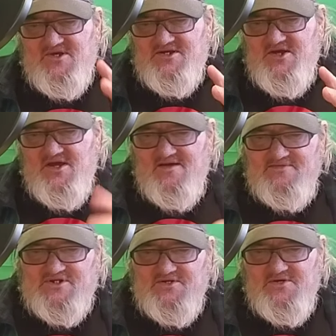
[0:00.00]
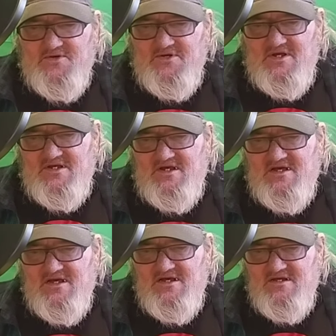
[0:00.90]
thing you have to
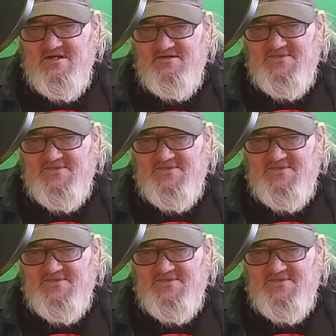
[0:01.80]
uh,